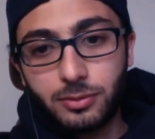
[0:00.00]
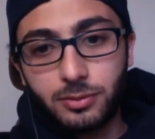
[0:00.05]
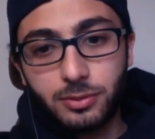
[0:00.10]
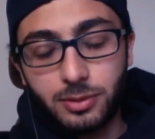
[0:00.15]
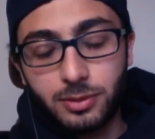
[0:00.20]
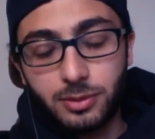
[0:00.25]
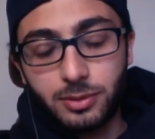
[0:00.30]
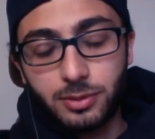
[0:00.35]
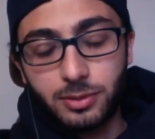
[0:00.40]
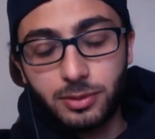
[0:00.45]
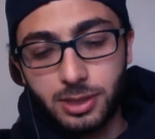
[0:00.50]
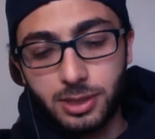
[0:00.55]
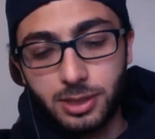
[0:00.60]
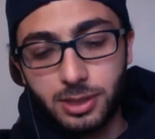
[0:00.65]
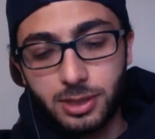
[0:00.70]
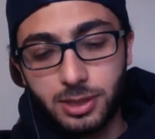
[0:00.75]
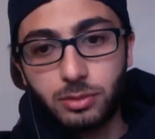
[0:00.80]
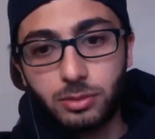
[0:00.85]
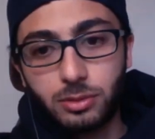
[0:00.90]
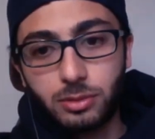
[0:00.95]
this
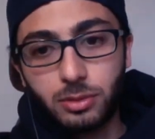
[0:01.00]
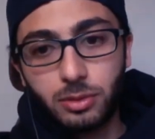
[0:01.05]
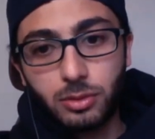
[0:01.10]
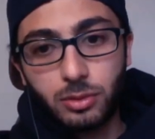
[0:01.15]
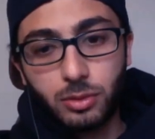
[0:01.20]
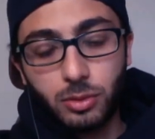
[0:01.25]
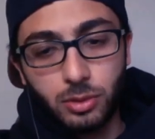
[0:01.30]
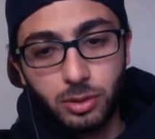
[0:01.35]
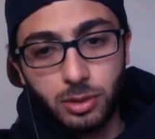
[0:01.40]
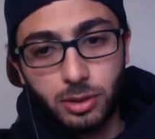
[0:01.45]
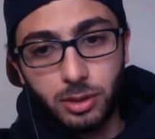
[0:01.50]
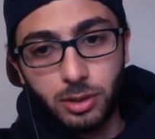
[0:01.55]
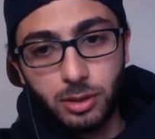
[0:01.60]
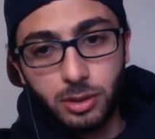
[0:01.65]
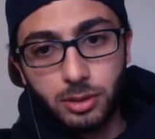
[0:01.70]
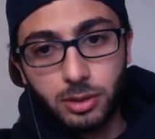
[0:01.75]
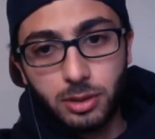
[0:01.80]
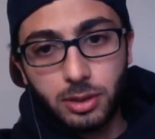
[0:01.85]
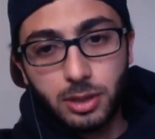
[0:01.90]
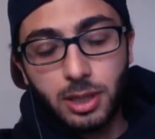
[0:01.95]
issue
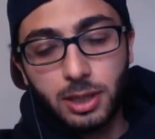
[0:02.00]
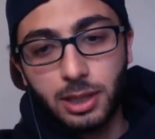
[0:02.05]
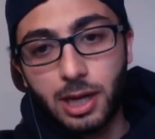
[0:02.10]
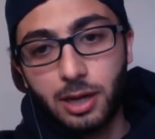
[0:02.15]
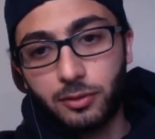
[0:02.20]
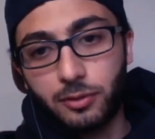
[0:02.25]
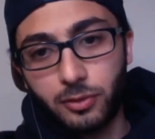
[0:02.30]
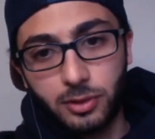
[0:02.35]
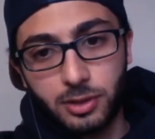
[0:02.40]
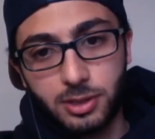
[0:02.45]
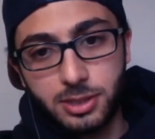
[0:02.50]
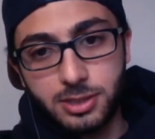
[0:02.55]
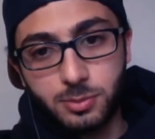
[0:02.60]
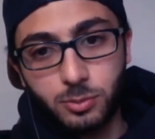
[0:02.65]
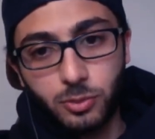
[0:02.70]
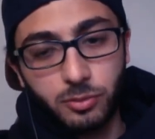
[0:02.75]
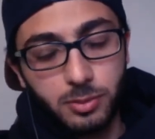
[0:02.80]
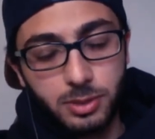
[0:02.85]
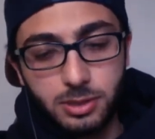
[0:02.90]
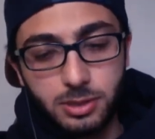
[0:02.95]
or allow for this
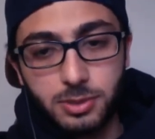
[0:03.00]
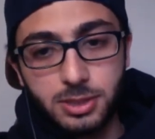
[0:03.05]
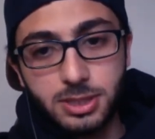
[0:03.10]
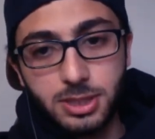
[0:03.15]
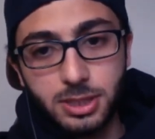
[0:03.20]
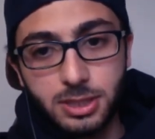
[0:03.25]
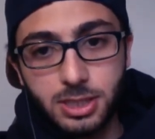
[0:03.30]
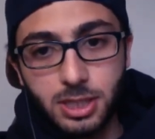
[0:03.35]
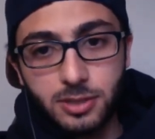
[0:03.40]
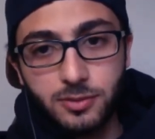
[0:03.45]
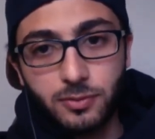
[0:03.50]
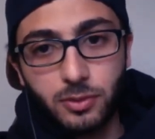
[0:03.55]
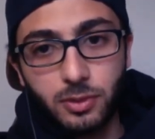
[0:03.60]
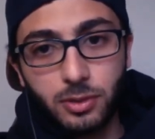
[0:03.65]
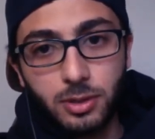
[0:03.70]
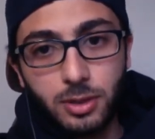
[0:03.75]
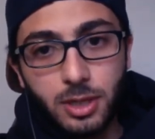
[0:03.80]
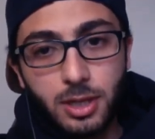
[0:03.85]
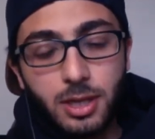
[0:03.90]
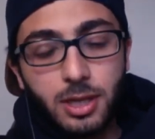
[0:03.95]
movement to be successful.
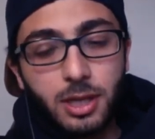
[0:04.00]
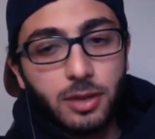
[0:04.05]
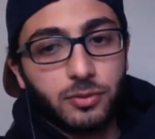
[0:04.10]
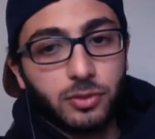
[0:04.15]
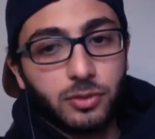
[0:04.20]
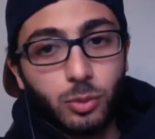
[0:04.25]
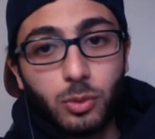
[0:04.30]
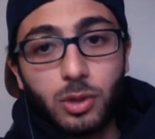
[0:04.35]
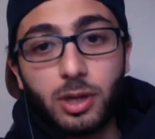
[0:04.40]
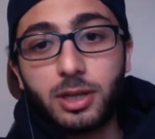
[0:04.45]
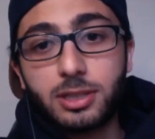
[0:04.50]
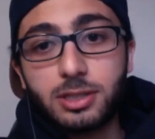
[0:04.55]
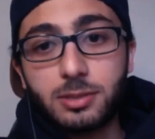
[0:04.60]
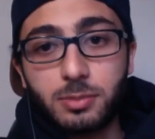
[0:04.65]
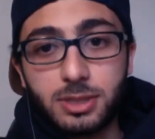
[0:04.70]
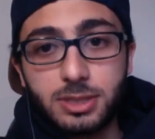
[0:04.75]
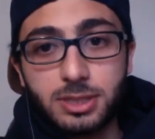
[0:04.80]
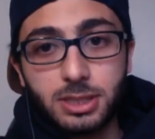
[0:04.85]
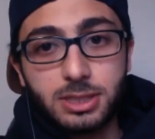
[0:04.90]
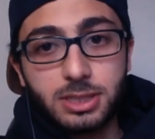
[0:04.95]
If you want it to
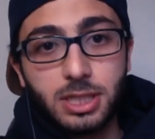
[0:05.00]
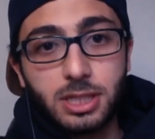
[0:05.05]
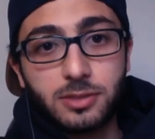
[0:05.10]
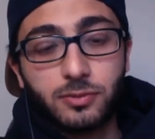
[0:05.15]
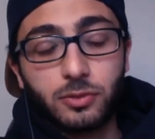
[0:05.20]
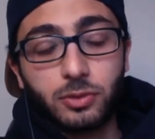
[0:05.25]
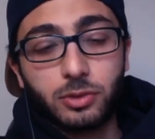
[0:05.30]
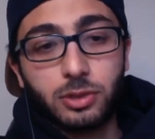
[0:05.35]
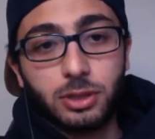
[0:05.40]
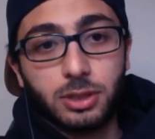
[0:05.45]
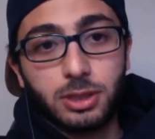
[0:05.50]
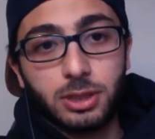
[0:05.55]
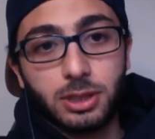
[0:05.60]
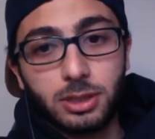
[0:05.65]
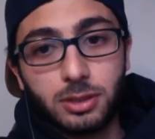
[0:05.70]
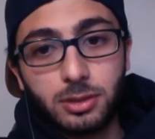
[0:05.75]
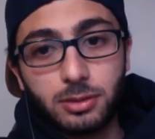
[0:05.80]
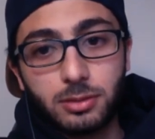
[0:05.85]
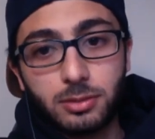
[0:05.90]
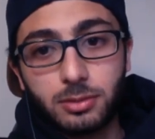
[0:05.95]
be successful, you
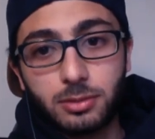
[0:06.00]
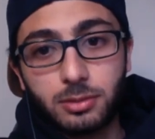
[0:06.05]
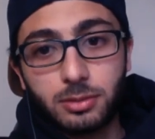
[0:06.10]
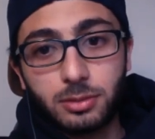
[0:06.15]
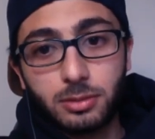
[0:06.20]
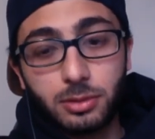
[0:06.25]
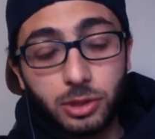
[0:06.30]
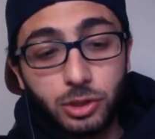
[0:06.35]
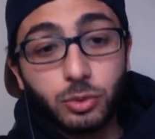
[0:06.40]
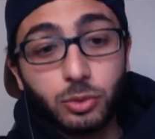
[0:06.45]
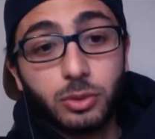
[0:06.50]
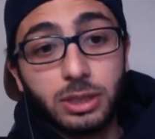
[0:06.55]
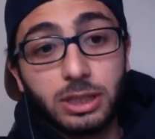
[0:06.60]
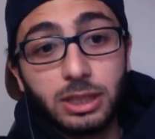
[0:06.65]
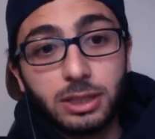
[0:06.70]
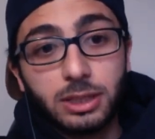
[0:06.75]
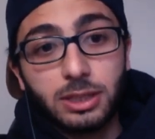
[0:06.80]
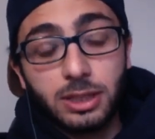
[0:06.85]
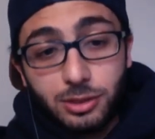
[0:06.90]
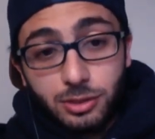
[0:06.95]
need
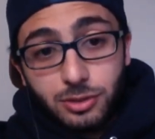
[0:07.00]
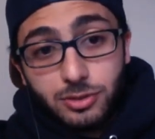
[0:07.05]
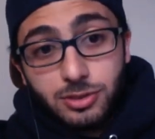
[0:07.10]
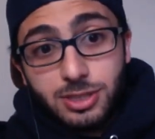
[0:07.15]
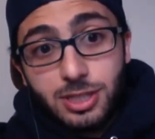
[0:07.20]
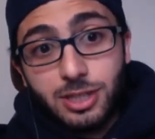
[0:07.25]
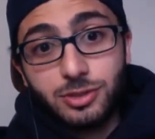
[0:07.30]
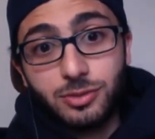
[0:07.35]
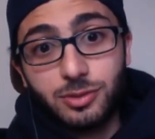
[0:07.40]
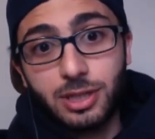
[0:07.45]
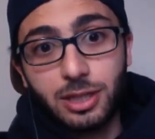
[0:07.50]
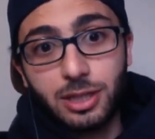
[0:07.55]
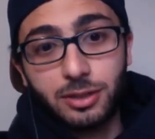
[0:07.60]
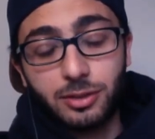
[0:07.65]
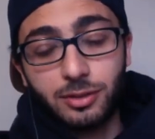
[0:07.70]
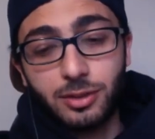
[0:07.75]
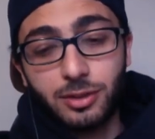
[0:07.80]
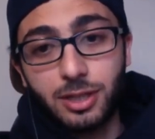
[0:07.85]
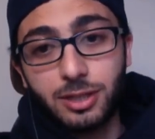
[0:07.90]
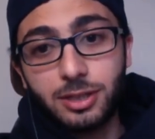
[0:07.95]
intersectionality,
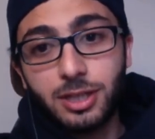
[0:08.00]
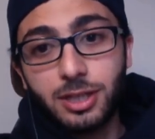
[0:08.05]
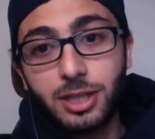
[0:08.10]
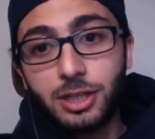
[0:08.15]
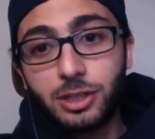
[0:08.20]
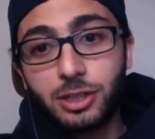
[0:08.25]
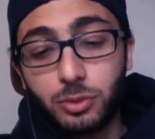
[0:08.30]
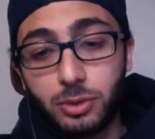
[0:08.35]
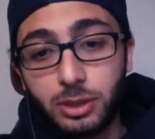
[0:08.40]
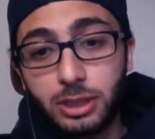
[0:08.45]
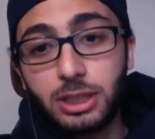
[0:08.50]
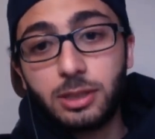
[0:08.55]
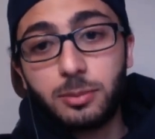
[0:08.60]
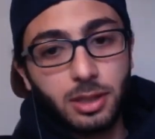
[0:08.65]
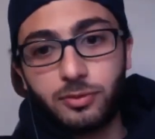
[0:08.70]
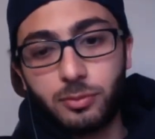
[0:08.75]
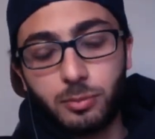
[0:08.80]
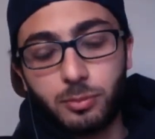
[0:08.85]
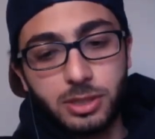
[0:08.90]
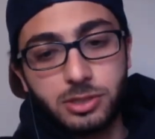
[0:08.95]
right? You need
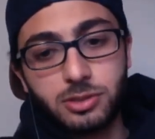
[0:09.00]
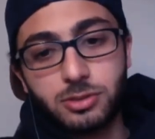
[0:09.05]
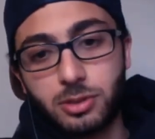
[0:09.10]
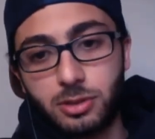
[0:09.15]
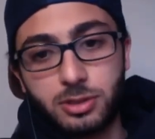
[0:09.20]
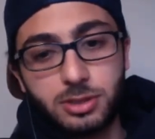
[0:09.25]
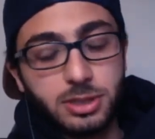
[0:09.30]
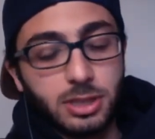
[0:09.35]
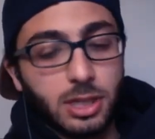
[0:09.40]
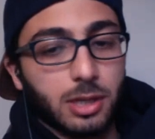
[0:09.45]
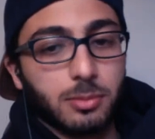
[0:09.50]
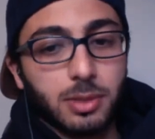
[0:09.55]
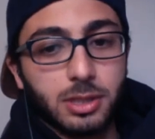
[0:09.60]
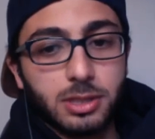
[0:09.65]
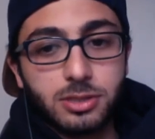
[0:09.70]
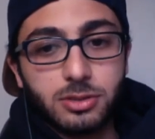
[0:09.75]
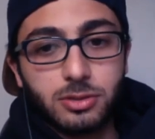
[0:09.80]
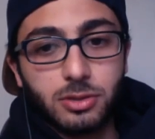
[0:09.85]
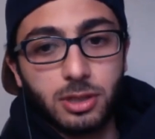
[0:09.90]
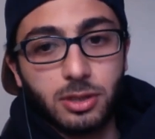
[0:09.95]
menstruators,
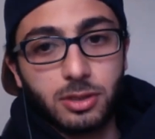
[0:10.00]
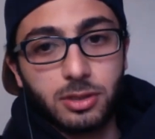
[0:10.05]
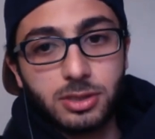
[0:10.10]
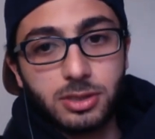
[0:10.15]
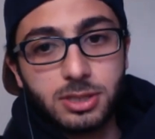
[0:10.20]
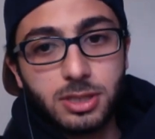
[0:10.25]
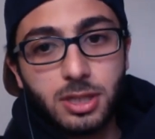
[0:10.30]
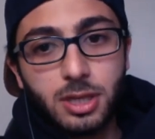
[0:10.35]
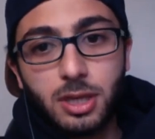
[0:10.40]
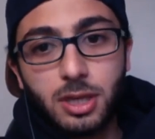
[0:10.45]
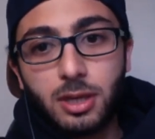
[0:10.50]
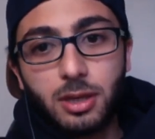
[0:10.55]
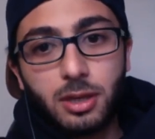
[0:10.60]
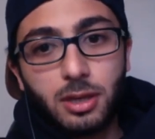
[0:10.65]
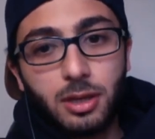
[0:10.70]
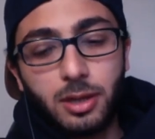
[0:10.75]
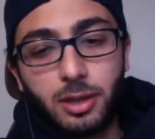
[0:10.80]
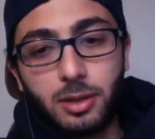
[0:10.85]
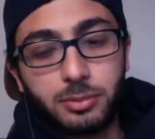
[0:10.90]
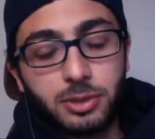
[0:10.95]
non-menstruators,
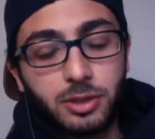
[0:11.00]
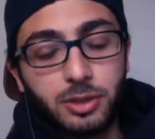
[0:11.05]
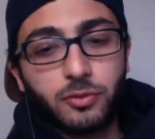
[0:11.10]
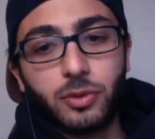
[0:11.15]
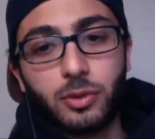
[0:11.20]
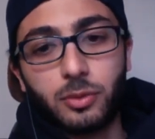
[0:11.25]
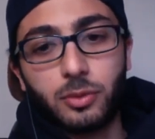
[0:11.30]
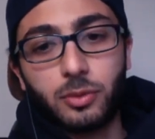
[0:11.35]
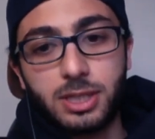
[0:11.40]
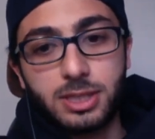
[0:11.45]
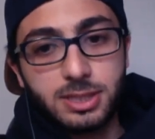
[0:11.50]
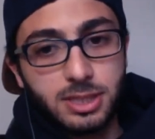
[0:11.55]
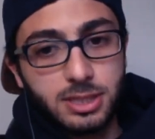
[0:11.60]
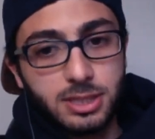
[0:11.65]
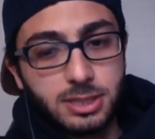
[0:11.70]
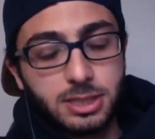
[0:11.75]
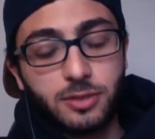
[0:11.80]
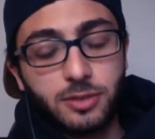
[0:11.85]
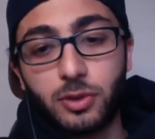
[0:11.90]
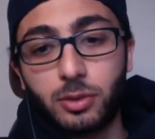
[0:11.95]
different races,
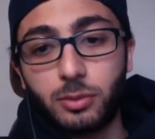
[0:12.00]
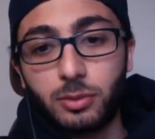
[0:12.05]
different